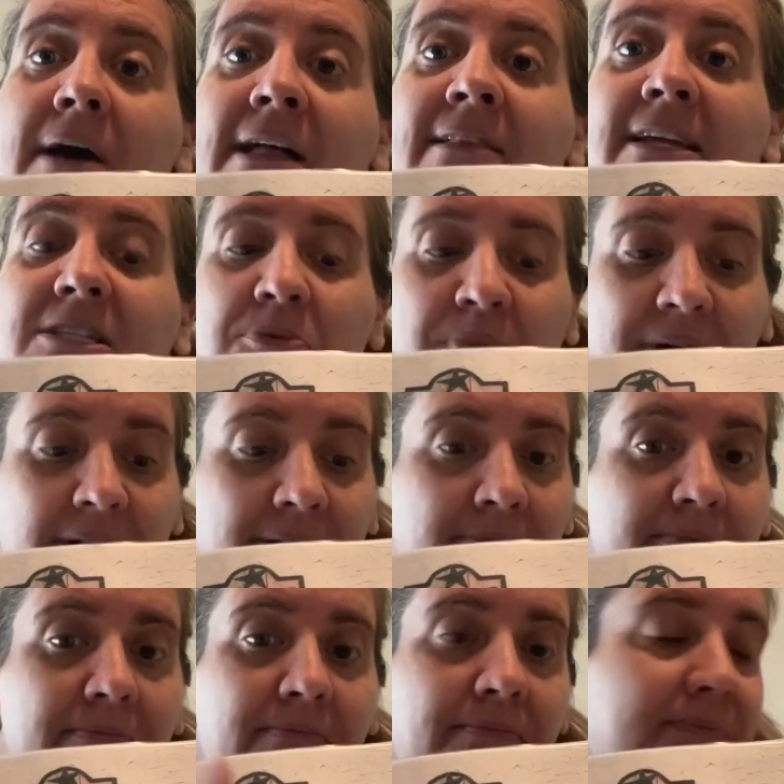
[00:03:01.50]
like to put a
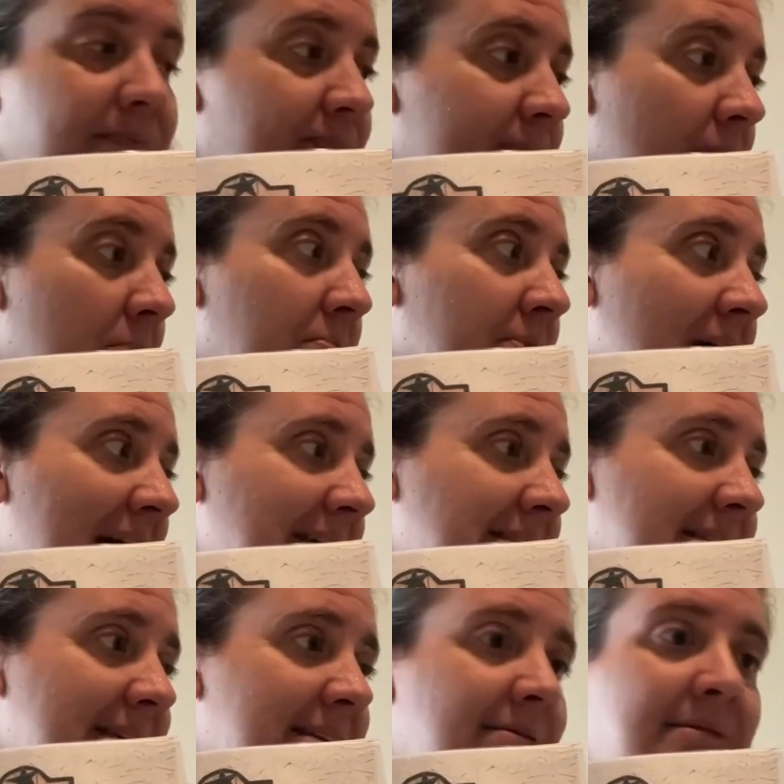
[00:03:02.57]

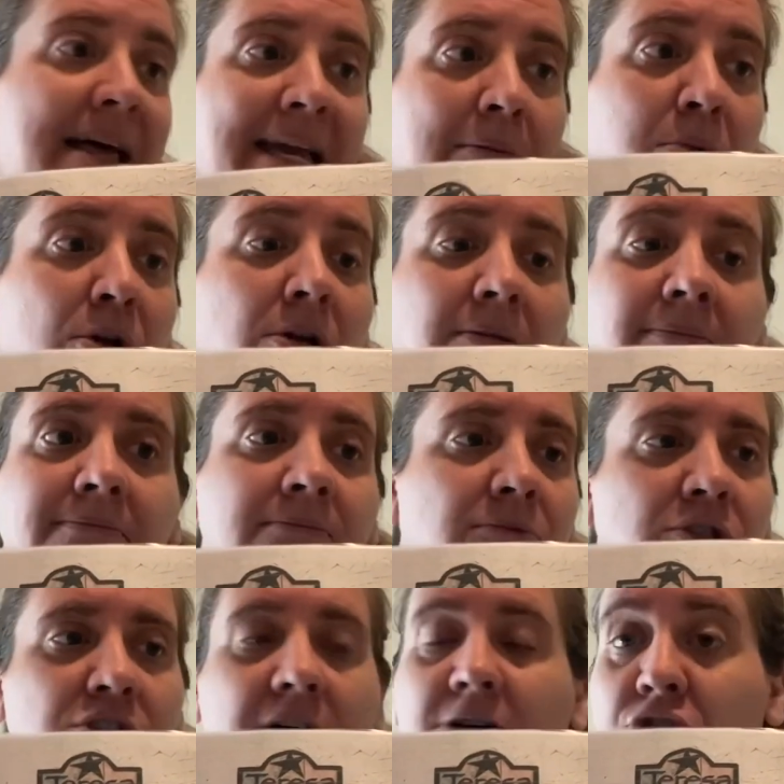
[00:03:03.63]
plastic label,
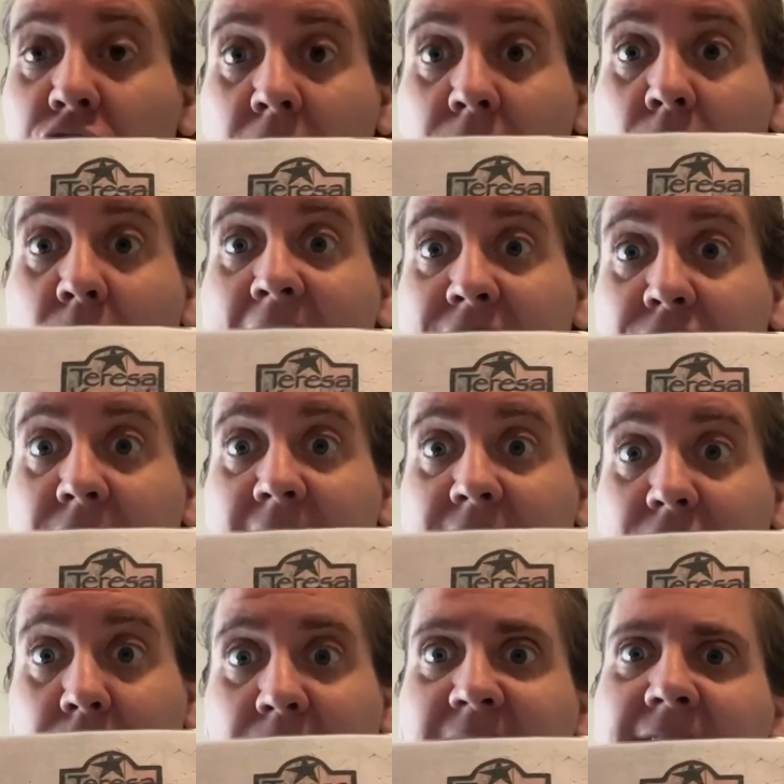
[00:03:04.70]
which I'll show you after I
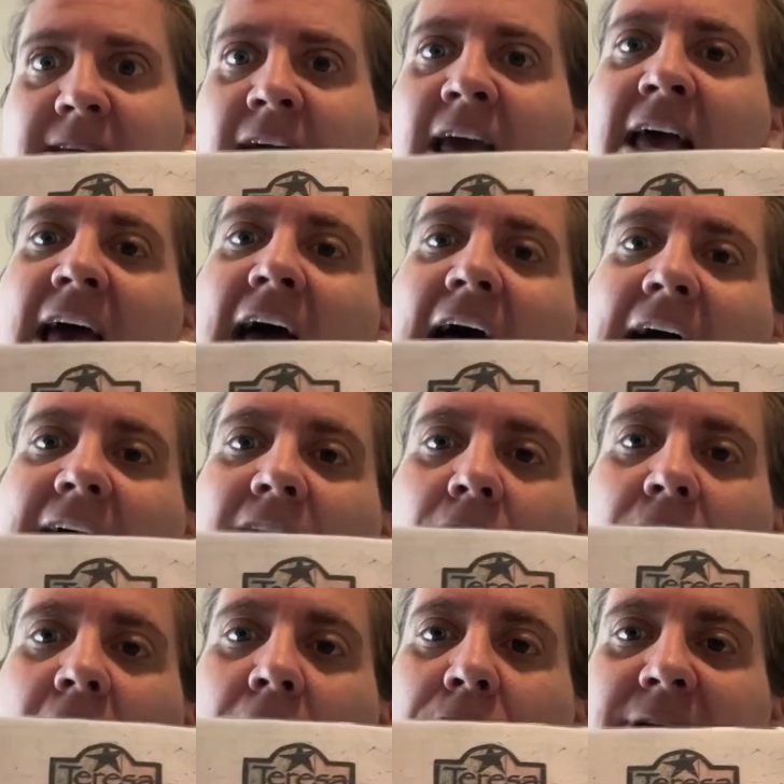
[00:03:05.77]
do it. I go
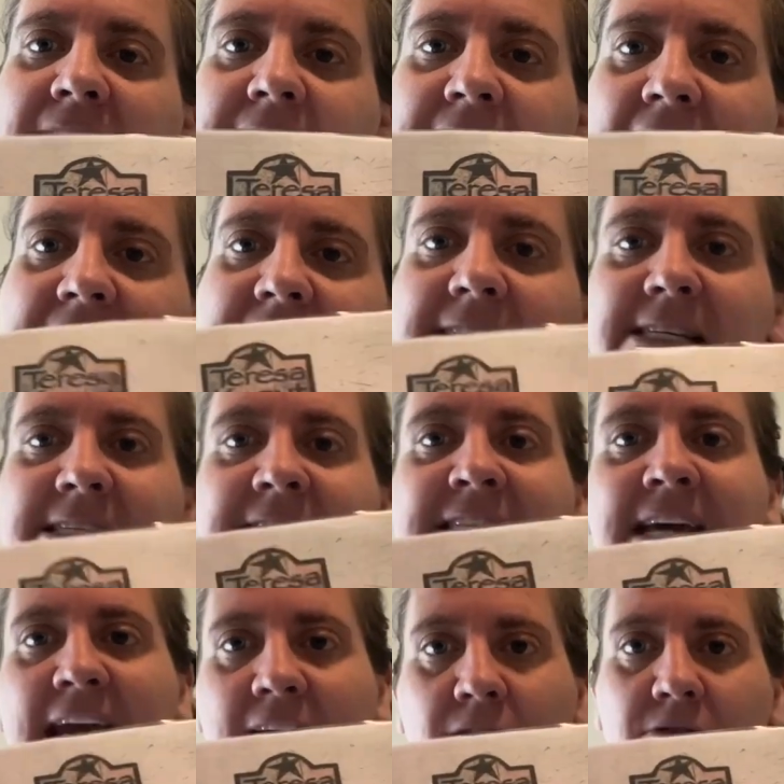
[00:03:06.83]
and I resize this
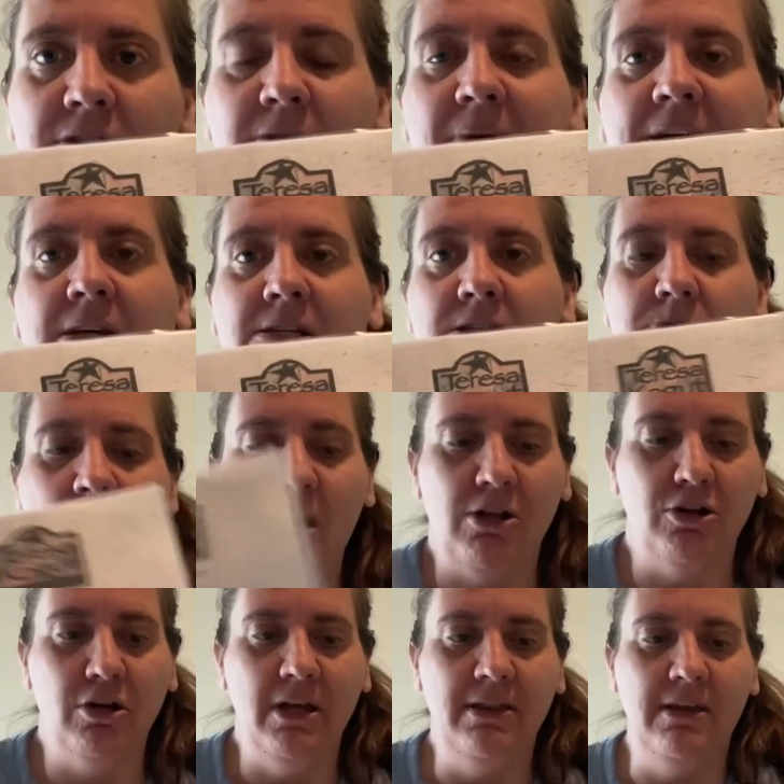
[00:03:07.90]
down to make it
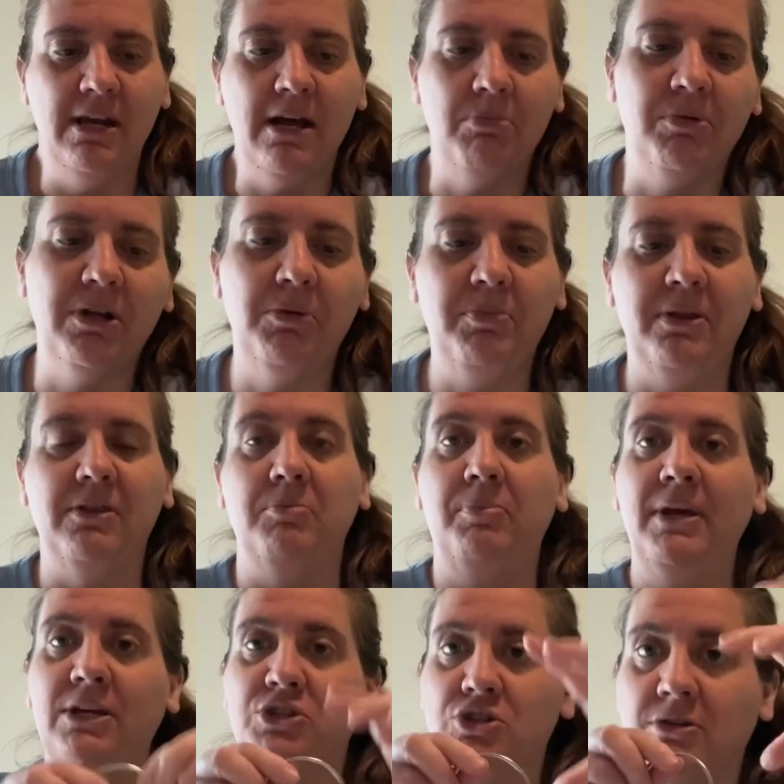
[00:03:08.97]
smaller, and then I'm going to put the
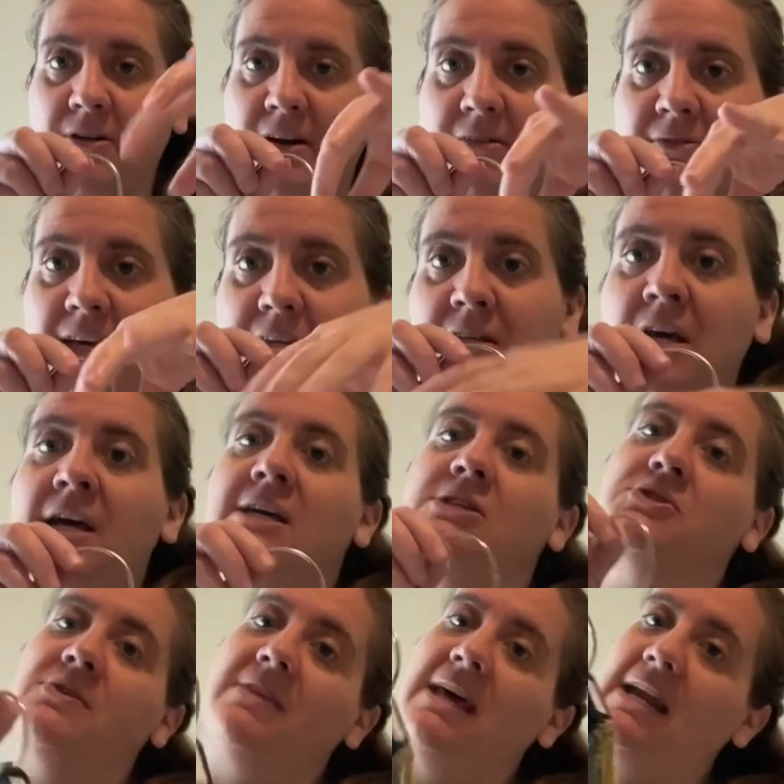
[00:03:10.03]
picture of it
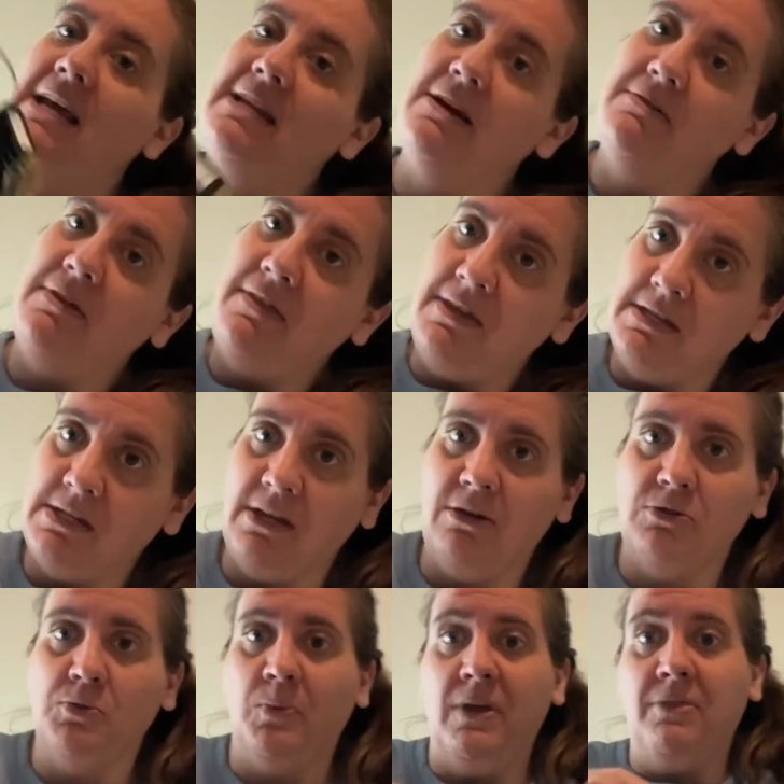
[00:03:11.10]
so that I know that this
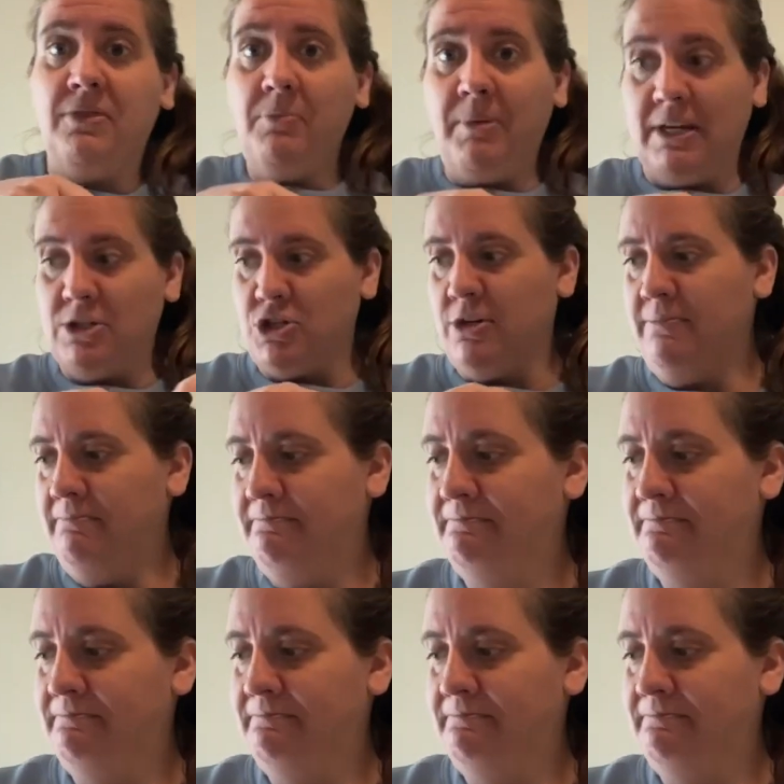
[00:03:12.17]
goes with the picture.